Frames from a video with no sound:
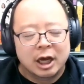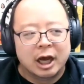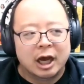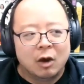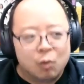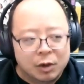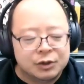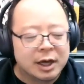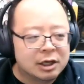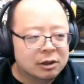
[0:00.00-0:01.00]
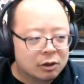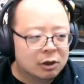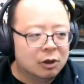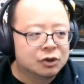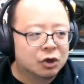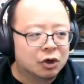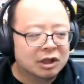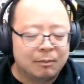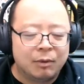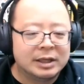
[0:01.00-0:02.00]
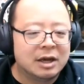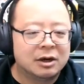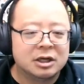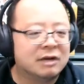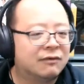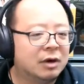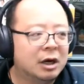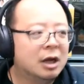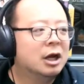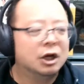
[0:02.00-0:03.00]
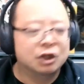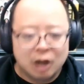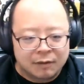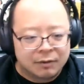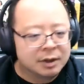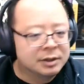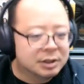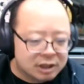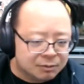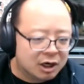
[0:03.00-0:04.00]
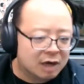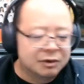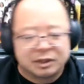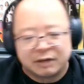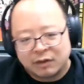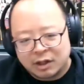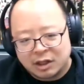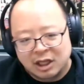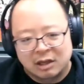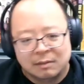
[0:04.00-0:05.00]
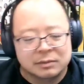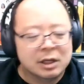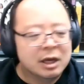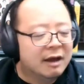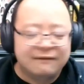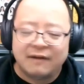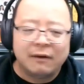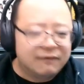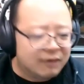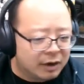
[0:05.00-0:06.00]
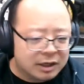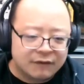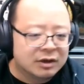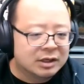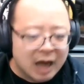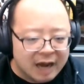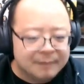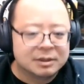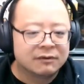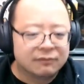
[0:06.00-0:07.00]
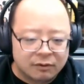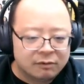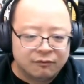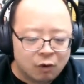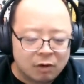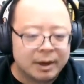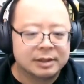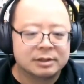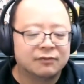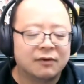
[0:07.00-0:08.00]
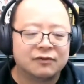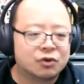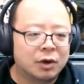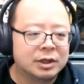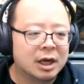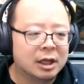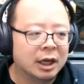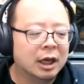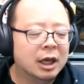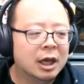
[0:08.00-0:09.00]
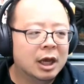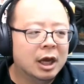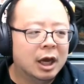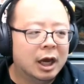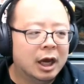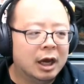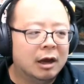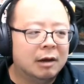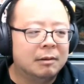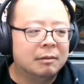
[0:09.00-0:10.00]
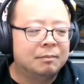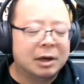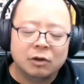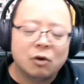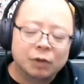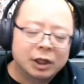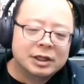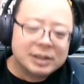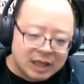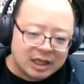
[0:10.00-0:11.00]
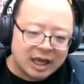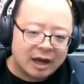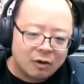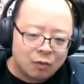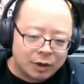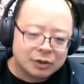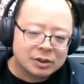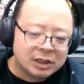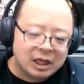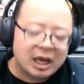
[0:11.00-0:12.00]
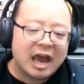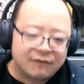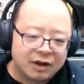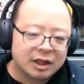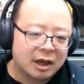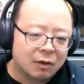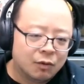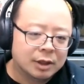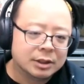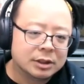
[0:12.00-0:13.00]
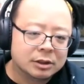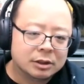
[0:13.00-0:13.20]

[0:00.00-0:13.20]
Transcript: Once you actually look closer, they break down into different genres and subgenres, different themes, very, very different types of and formats of storytelling. But you only see that when you see everything at once.